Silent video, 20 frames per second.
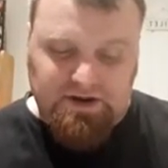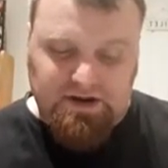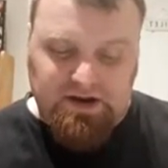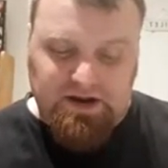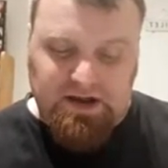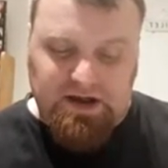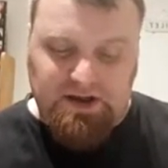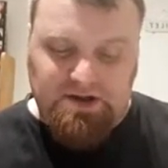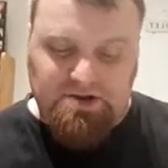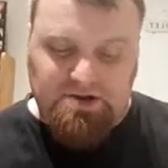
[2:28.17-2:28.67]

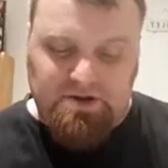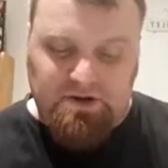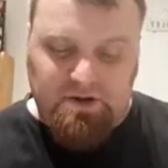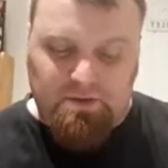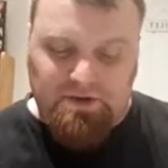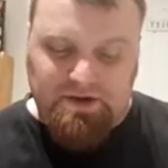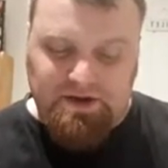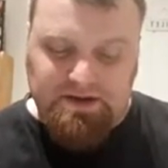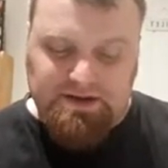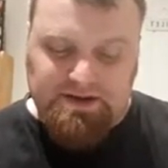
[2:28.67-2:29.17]
and each unit
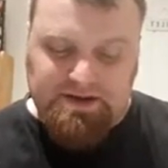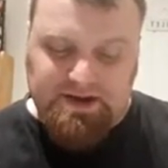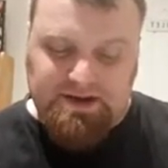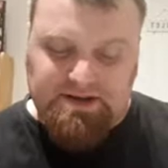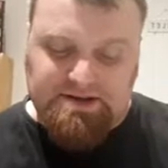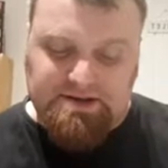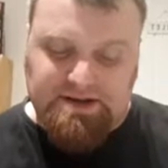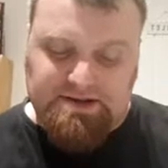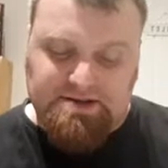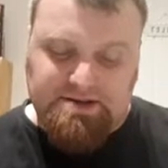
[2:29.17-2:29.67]
within
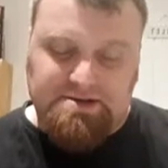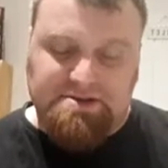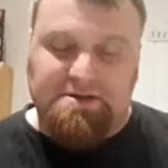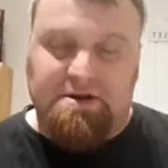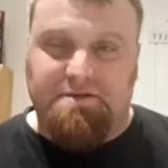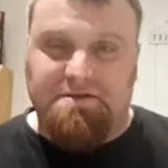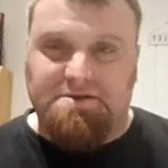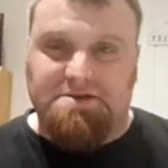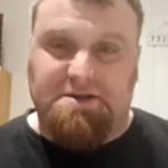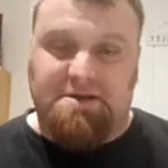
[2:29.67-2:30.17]
6 inches
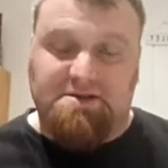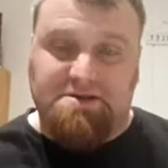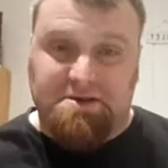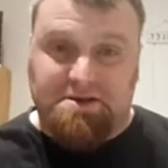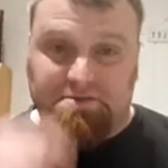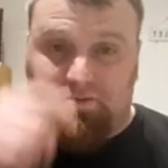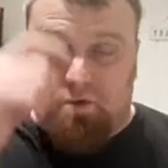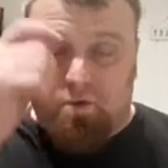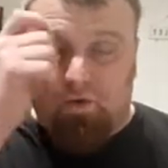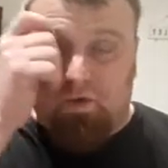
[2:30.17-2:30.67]
suffers
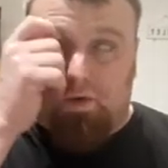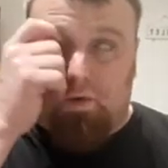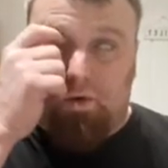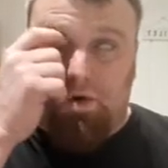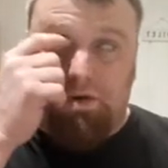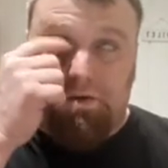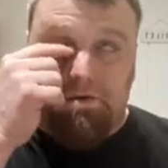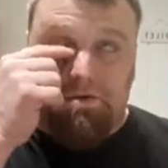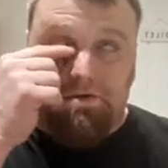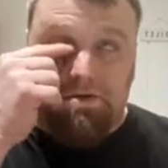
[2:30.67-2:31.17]
d6 mortal
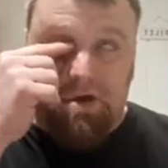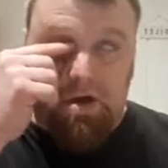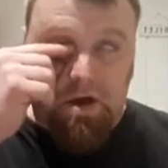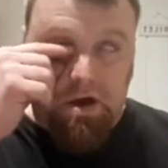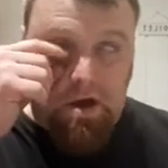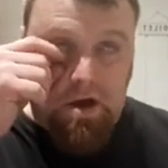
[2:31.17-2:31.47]
wounds.